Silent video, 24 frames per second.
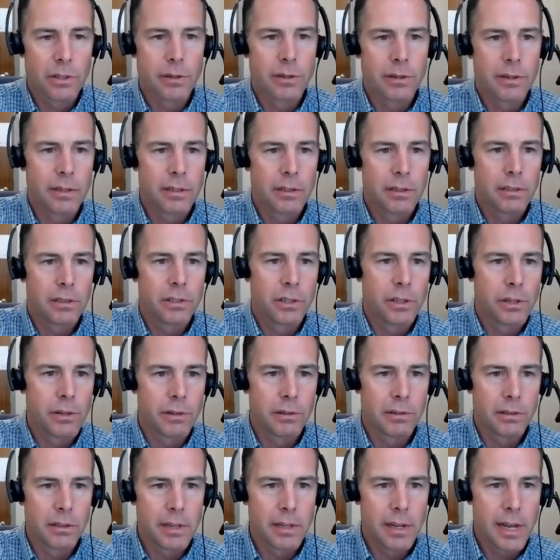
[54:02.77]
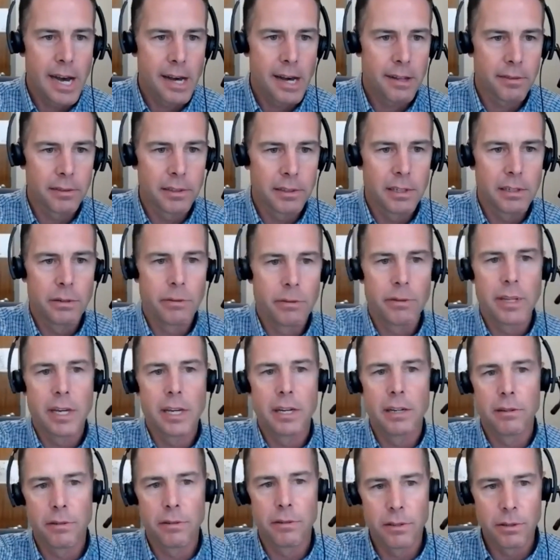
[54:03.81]
your to your athlete who
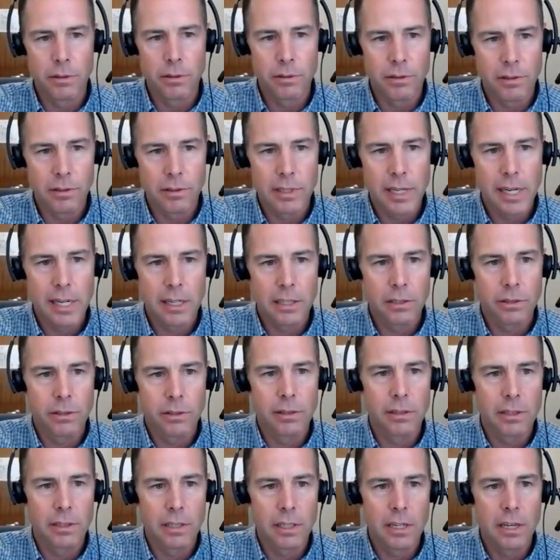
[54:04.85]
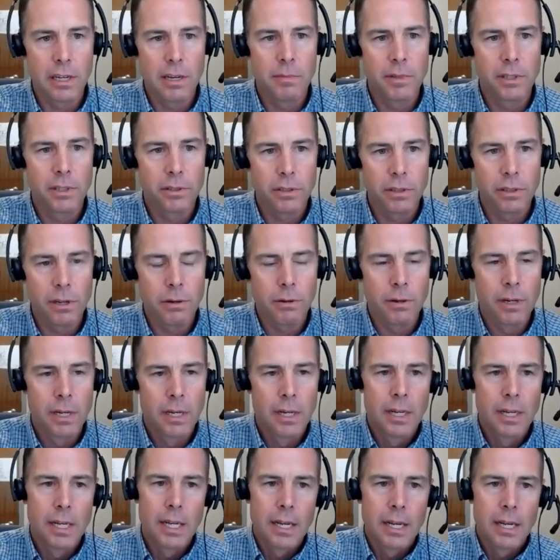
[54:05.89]
then introduces that to the team and so
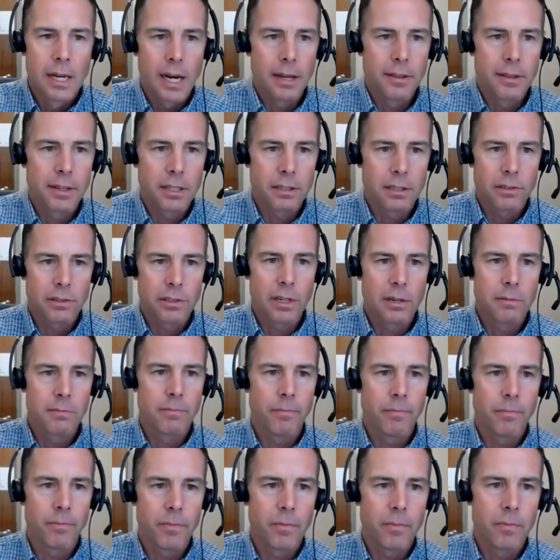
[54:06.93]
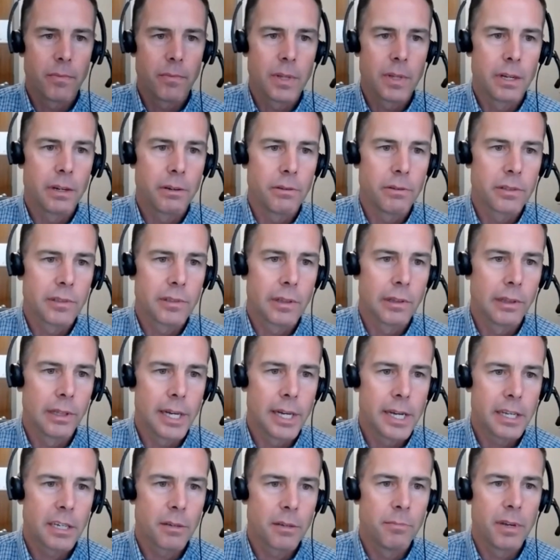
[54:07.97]
i think some you know
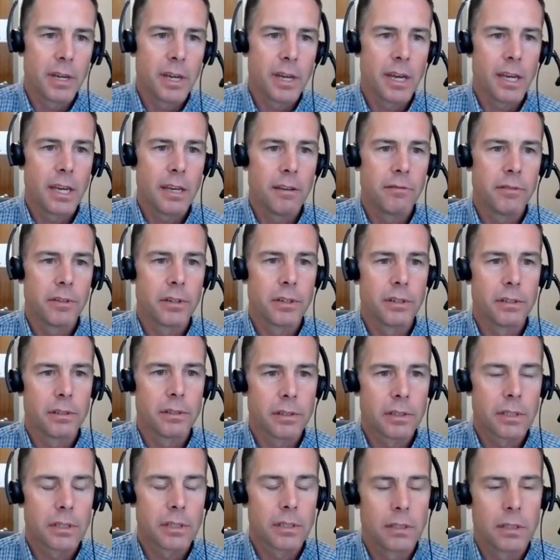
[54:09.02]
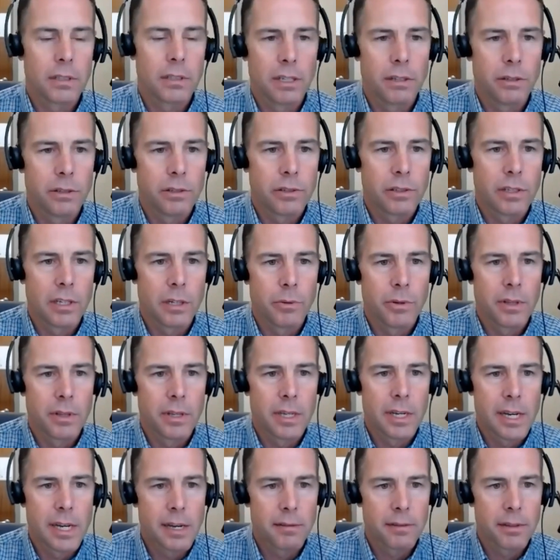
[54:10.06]
like behaviors that you see
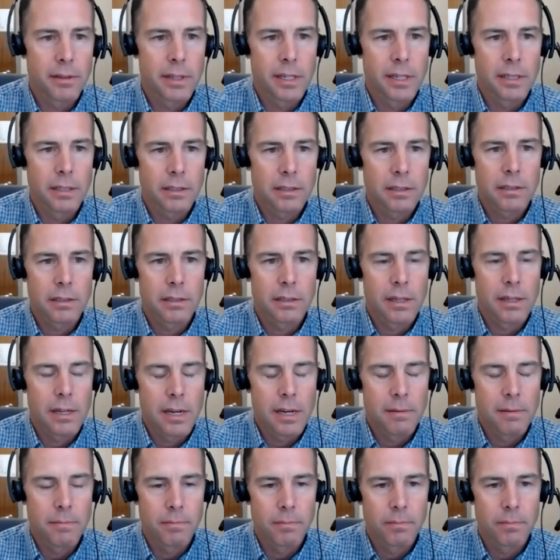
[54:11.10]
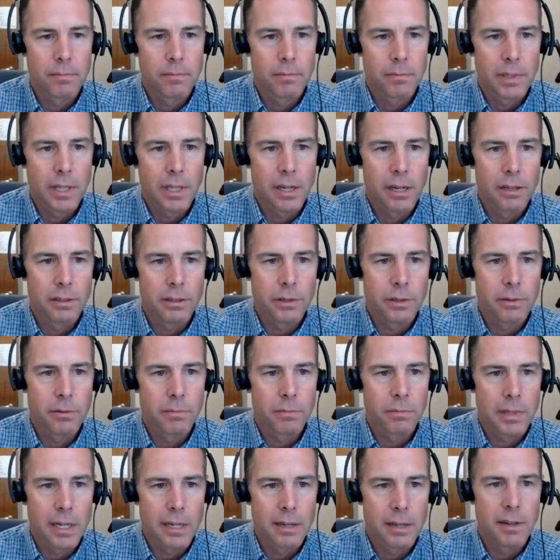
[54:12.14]
within athletics um, can also
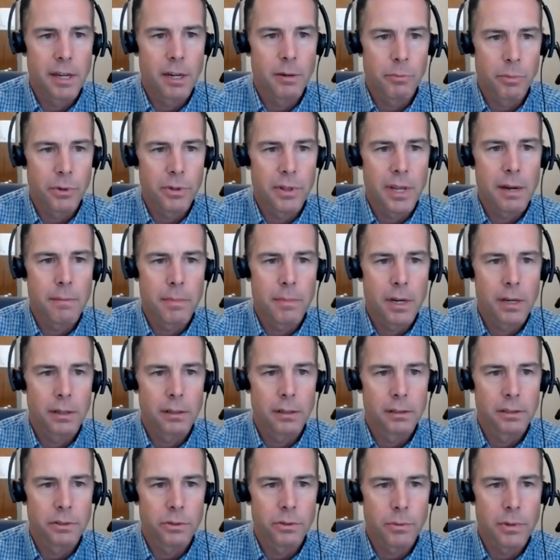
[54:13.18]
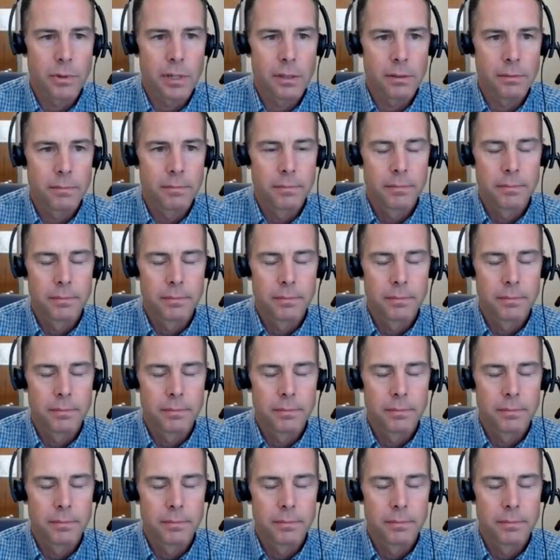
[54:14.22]
kind of help with that model as well